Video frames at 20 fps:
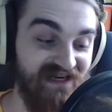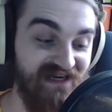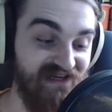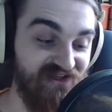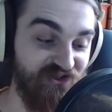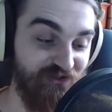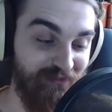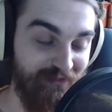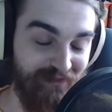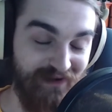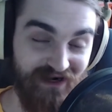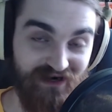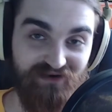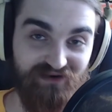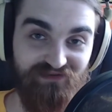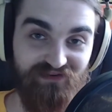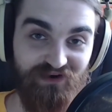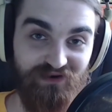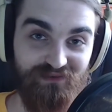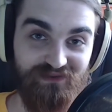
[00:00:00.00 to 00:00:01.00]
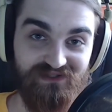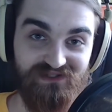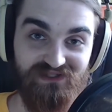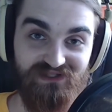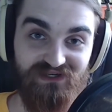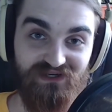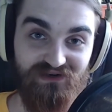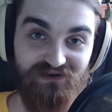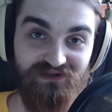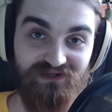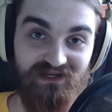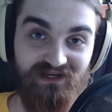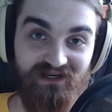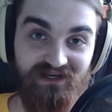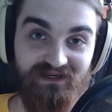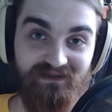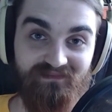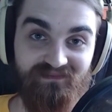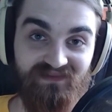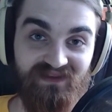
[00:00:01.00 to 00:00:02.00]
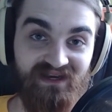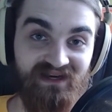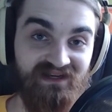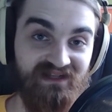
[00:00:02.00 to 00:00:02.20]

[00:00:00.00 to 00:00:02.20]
so my microphone wasn't turned on.